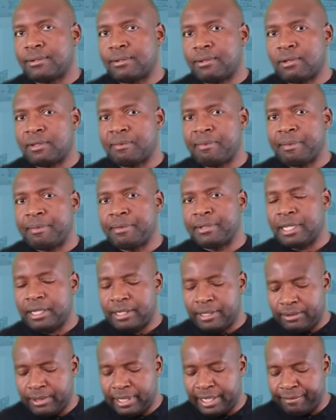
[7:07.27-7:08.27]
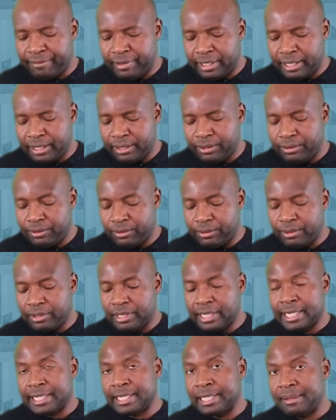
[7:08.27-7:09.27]
So those people that have the do
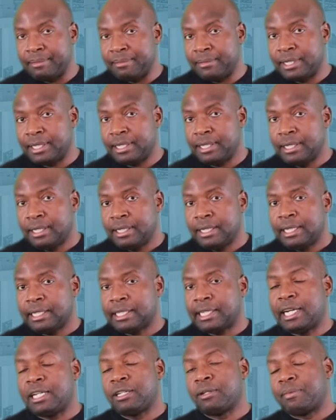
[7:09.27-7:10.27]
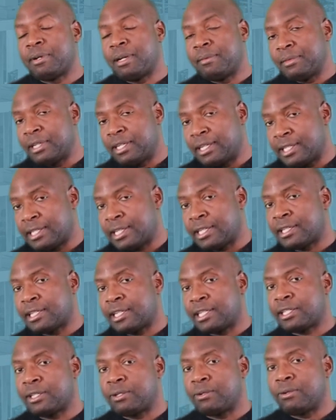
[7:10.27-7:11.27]
not attempt cardiopulmonary
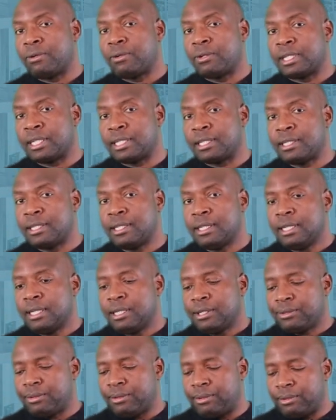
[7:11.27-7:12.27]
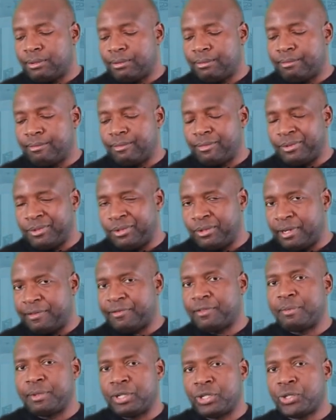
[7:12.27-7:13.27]
resuscitation orders. So you
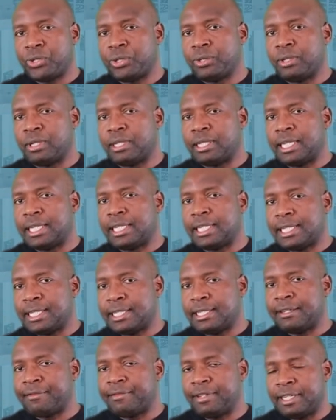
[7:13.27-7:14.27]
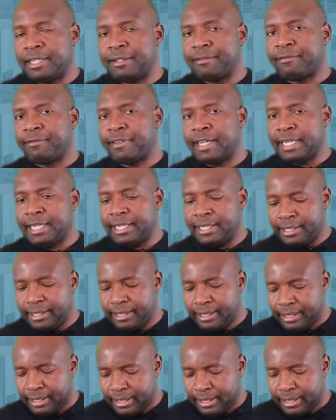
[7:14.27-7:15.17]
have to be sure that it's definitely valid.